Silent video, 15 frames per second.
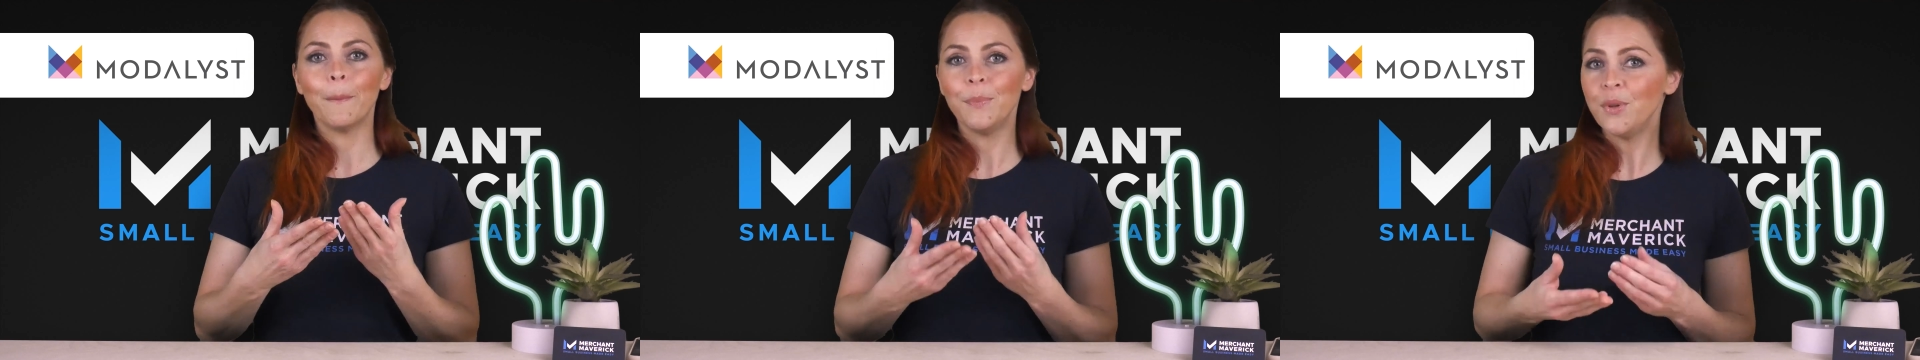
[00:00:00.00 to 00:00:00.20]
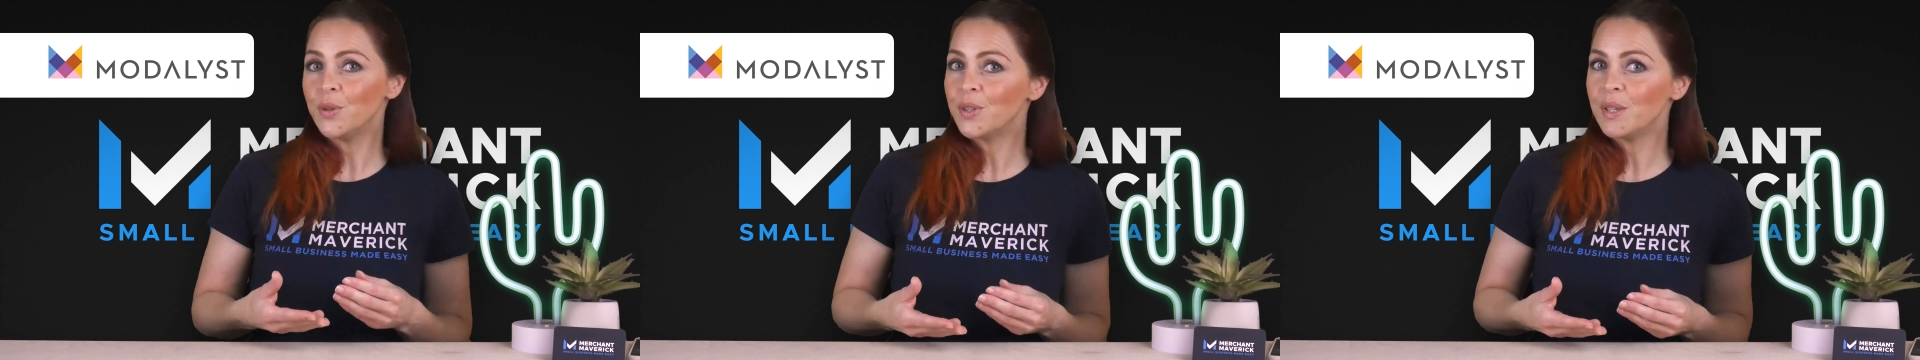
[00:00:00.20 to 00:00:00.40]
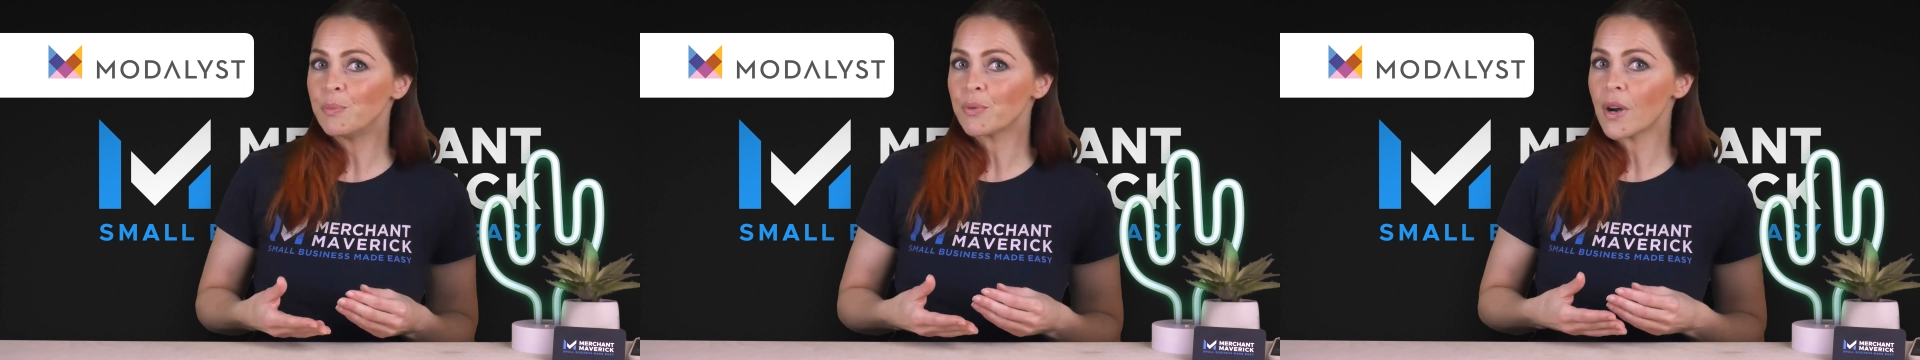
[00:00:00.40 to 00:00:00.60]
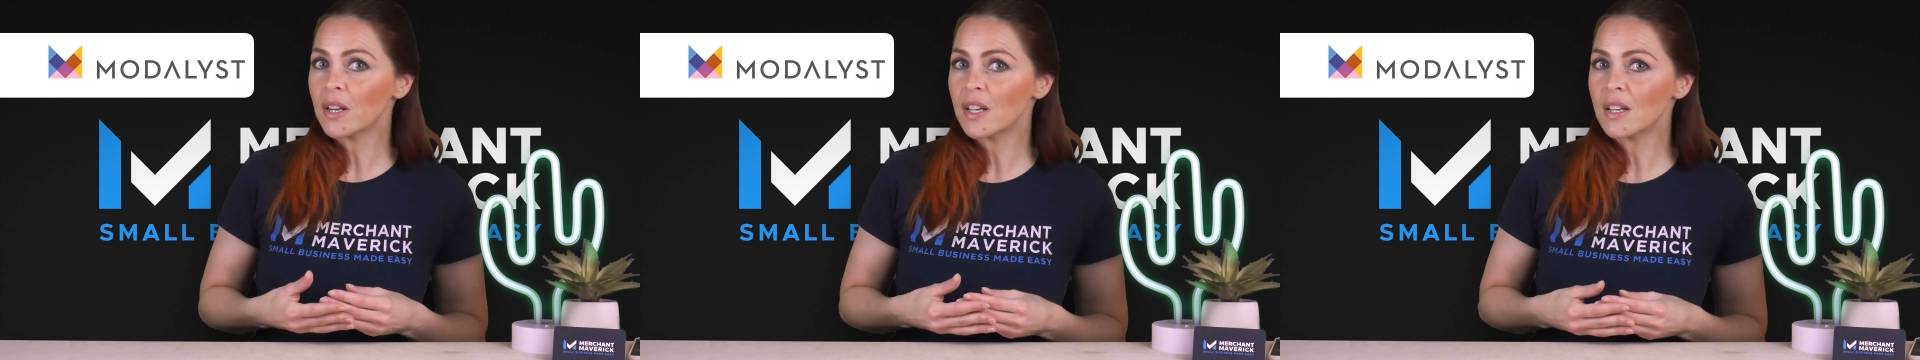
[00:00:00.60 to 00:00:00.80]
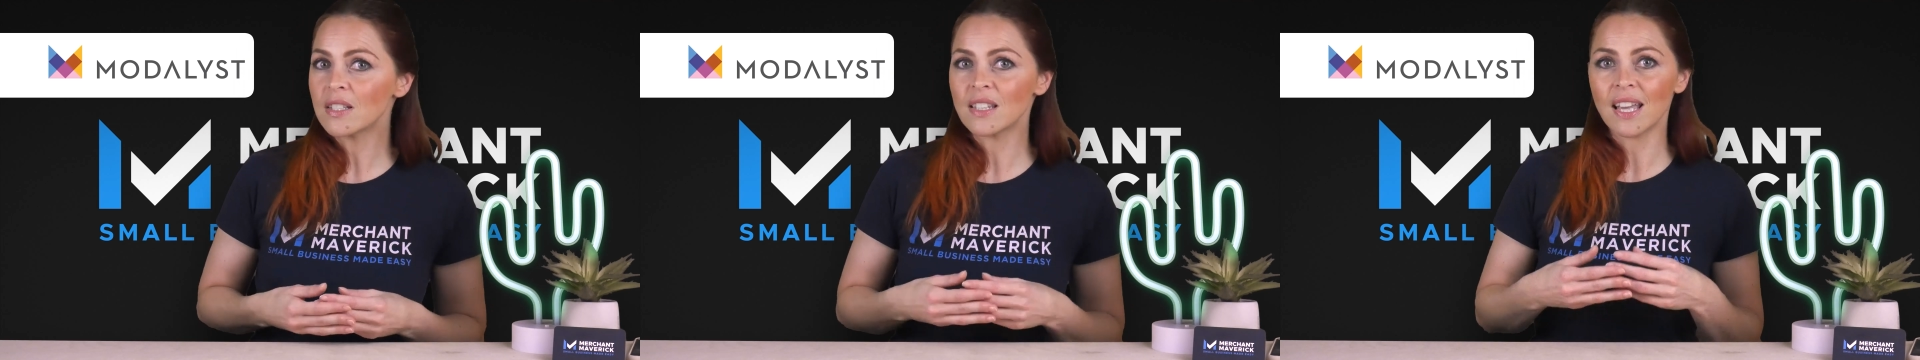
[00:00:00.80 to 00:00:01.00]
beauty
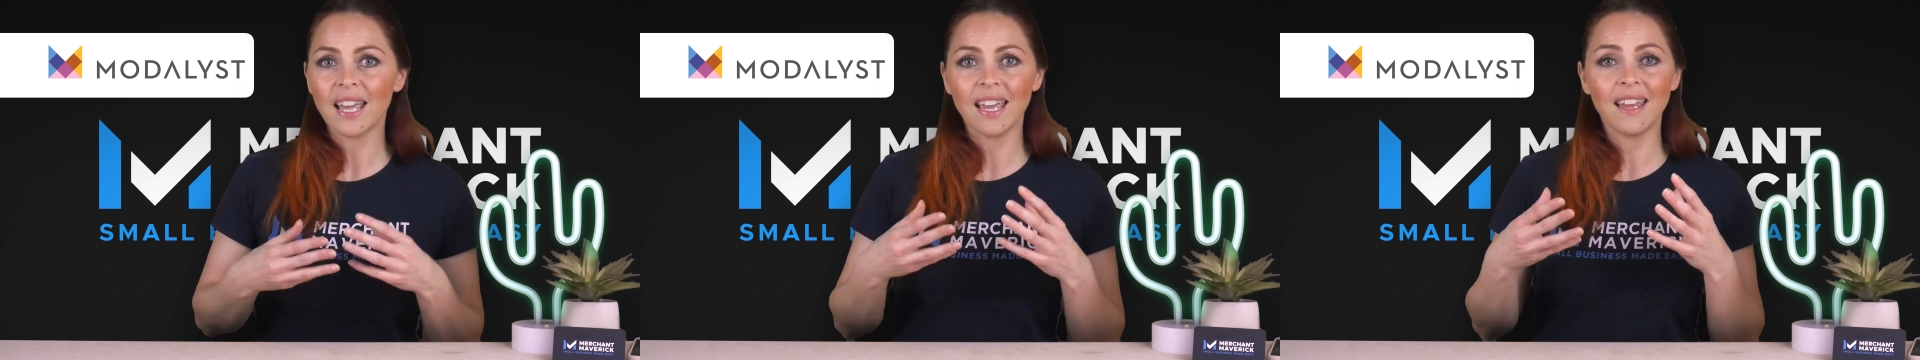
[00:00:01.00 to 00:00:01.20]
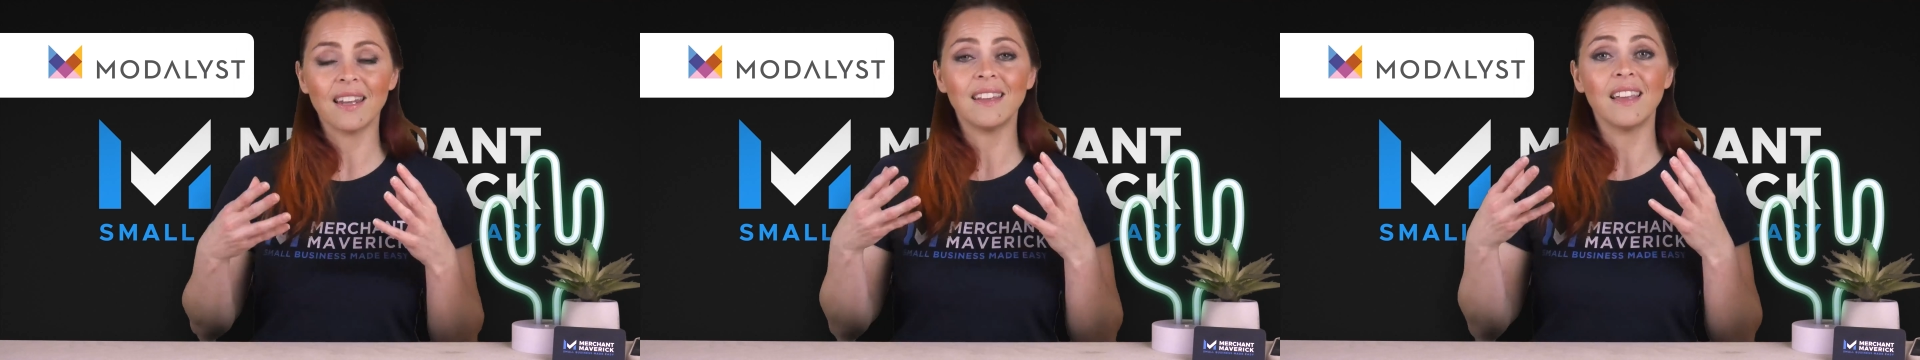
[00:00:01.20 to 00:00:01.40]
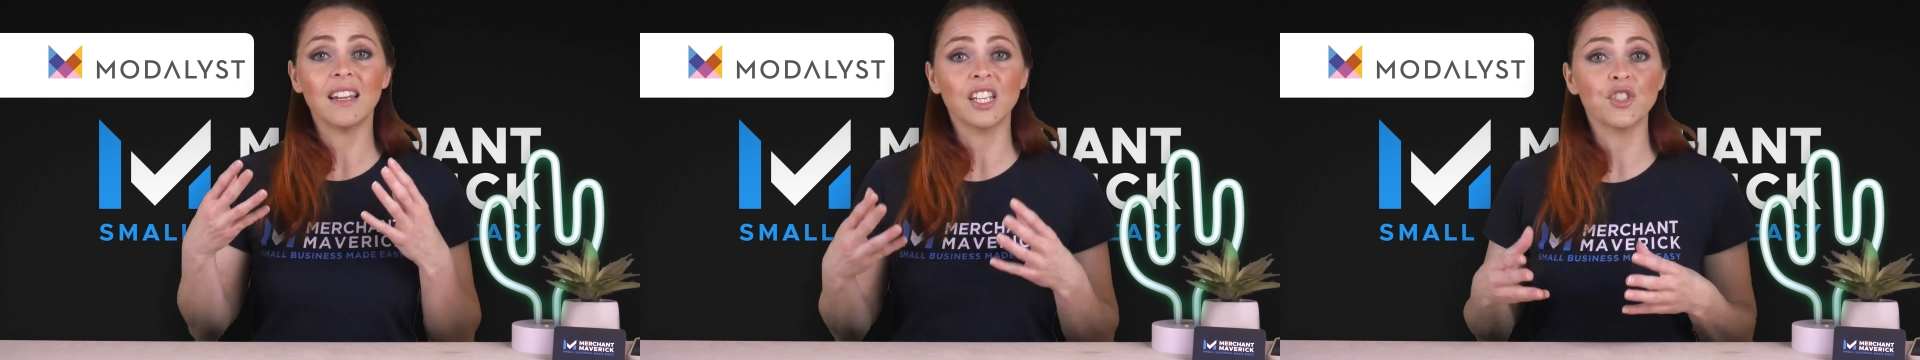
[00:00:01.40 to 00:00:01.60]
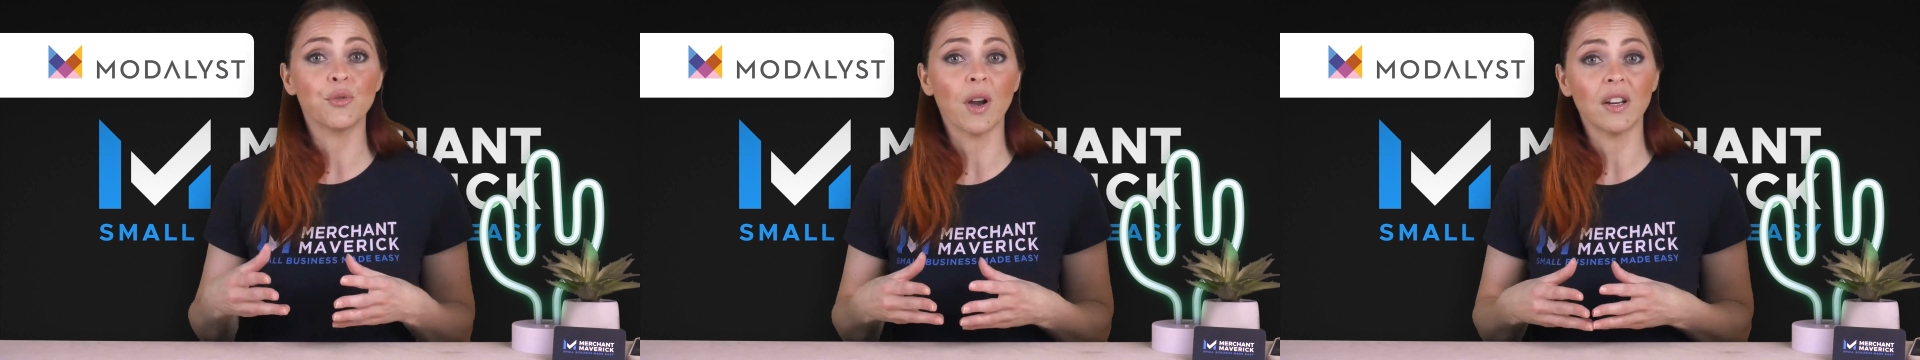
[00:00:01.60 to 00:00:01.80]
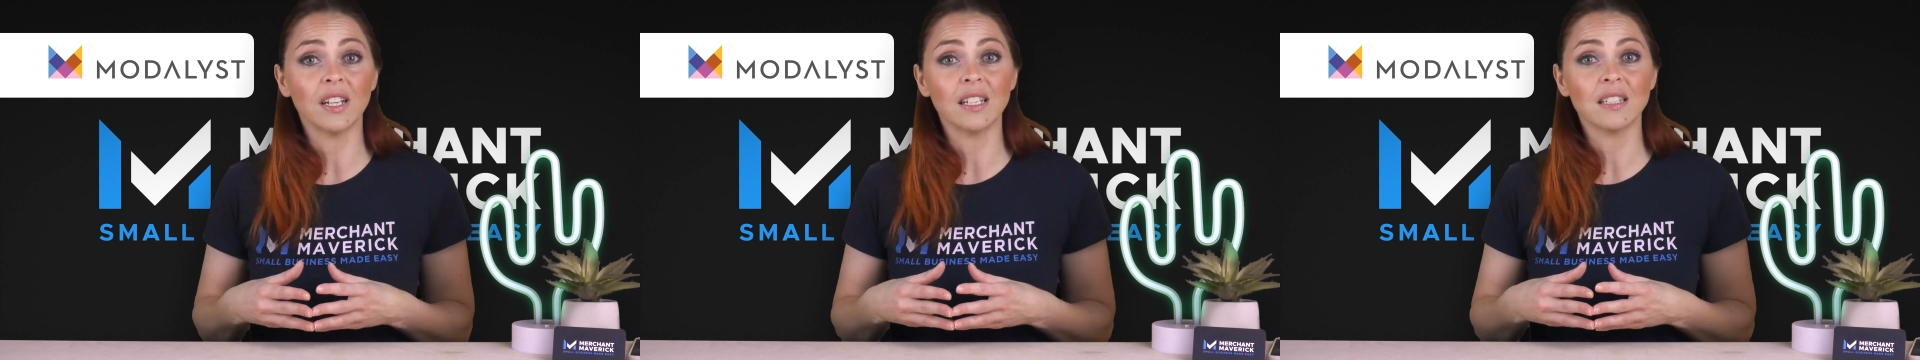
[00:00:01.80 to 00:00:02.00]
products, and
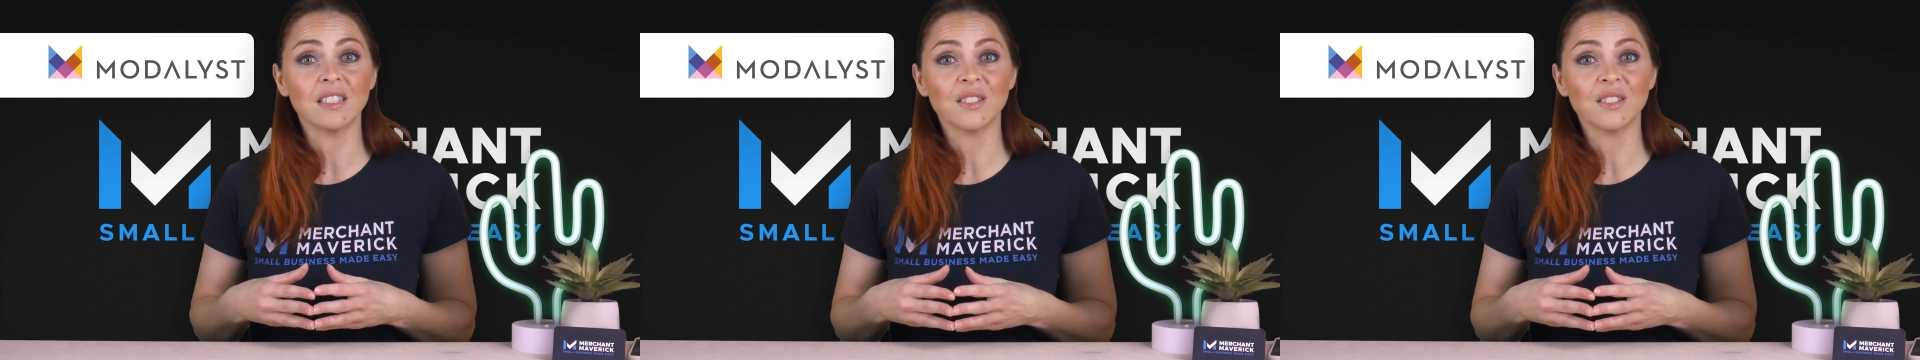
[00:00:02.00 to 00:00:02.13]
electronics.